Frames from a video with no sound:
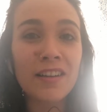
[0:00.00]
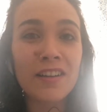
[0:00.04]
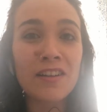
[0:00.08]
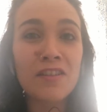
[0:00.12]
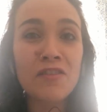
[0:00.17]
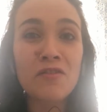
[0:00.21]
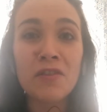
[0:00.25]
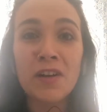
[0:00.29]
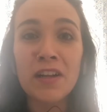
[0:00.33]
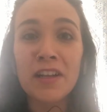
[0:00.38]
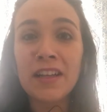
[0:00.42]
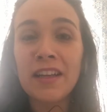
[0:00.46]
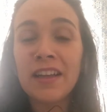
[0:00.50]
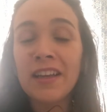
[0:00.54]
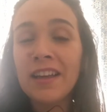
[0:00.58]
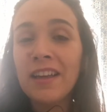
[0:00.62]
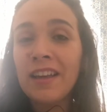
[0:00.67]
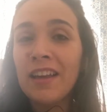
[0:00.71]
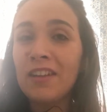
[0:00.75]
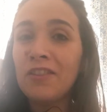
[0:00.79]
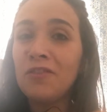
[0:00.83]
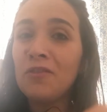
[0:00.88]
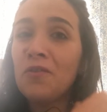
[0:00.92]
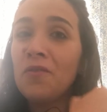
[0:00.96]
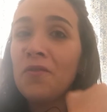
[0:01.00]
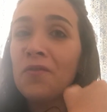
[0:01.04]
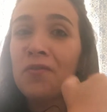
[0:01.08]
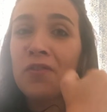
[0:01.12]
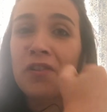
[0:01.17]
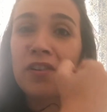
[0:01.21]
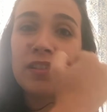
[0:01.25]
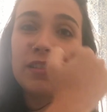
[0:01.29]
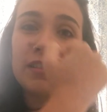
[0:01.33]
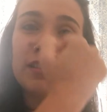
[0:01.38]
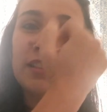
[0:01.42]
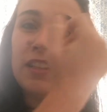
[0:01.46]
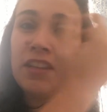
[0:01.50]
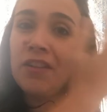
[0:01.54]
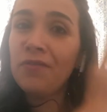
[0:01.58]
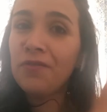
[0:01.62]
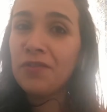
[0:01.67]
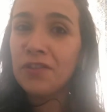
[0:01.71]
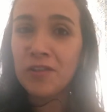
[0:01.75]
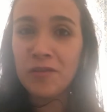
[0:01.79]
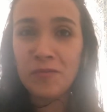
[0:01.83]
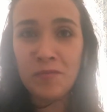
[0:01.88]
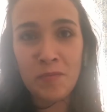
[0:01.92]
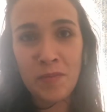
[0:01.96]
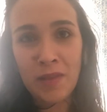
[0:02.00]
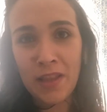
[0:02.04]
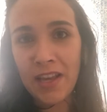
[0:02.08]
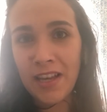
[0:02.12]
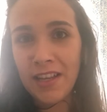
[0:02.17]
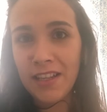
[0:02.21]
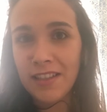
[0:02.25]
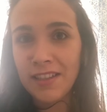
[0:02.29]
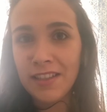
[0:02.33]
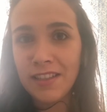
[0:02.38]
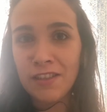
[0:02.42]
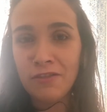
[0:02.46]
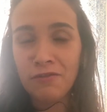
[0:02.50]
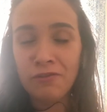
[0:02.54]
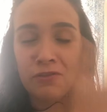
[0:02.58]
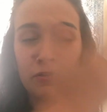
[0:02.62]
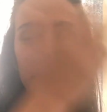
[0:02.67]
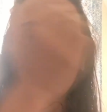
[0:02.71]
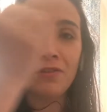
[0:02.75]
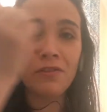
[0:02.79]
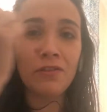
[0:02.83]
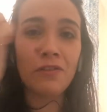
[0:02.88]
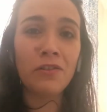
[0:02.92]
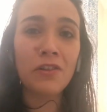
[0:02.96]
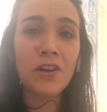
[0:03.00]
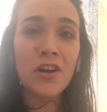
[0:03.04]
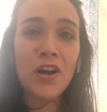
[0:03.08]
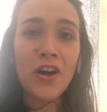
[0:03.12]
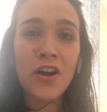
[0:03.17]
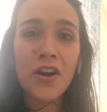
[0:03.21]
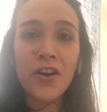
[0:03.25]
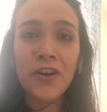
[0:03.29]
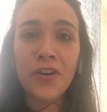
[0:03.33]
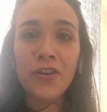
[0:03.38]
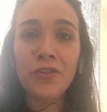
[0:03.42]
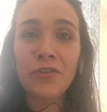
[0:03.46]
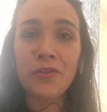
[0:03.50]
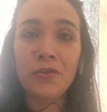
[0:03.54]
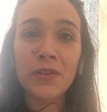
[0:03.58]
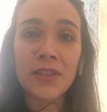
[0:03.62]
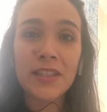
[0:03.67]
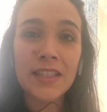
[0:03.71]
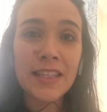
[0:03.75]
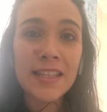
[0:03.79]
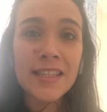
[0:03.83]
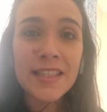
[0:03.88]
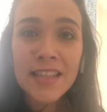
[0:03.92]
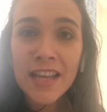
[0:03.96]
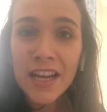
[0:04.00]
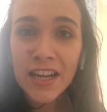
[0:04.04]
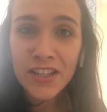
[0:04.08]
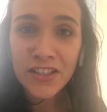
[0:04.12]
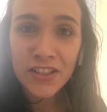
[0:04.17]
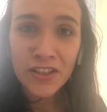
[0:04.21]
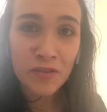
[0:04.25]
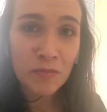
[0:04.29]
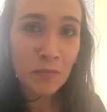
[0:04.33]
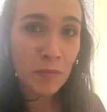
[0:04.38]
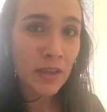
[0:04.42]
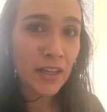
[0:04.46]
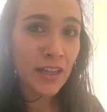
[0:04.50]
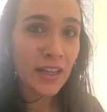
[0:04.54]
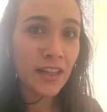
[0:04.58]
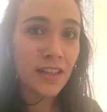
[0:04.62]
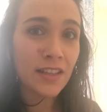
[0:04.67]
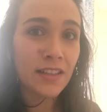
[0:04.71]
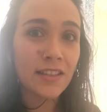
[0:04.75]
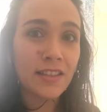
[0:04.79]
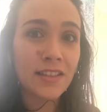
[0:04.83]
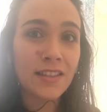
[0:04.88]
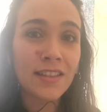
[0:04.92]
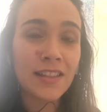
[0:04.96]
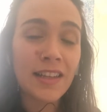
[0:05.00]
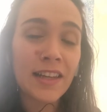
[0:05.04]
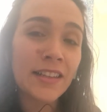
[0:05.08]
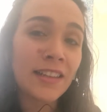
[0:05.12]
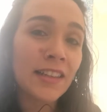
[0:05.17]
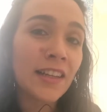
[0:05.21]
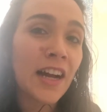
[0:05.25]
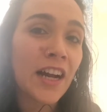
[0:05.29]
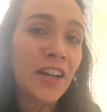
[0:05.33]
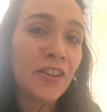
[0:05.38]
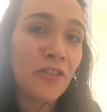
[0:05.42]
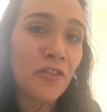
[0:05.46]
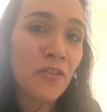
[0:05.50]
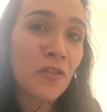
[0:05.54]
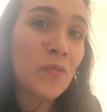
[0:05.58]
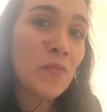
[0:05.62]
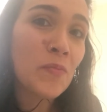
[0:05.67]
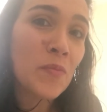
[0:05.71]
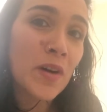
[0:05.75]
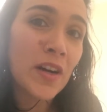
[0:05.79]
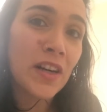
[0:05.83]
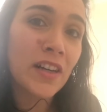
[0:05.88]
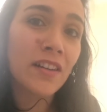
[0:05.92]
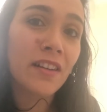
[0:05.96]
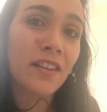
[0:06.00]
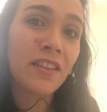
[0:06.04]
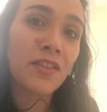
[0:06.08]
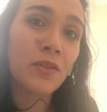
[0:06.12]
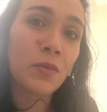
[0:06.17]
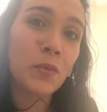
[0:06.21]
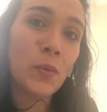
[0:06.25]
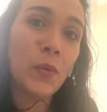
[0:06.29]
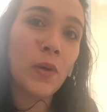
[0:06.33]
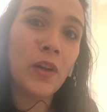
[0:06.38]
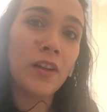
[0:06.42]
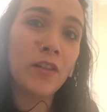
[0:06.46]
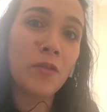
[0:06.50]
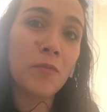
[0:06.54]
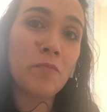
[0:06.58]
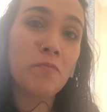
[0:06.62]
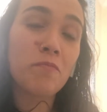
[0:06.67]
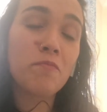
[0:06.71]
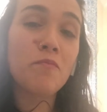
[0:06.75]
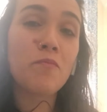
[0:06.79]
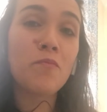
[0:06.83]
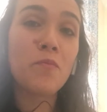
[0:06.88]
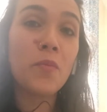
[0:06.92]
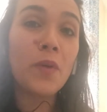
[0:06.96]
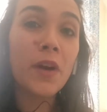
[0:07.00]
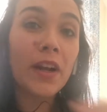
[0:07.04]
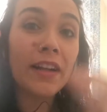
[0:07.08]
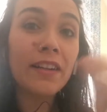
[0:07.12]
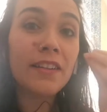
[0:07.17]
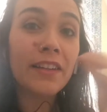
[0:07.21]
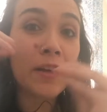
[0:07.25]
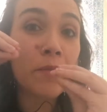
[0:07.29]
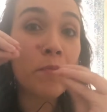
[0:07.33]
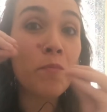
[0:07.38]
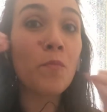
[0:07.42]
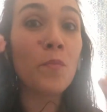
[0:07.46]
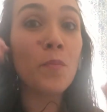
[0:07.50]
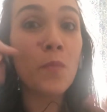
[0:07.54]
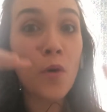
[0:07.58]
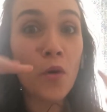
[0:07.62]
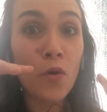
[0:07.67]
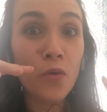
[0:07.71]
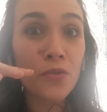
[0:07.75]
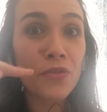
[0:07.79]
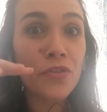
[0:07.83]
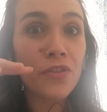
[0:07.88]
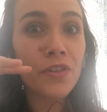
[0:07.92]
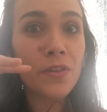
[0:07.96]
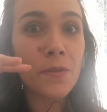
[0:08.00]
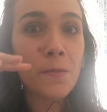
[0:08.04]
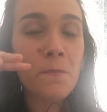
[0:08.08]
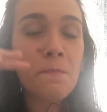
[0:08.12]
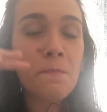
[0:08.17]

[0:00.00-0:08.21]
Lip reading: can go for a different place, can go through a C-section, because that kind of birth will bring them both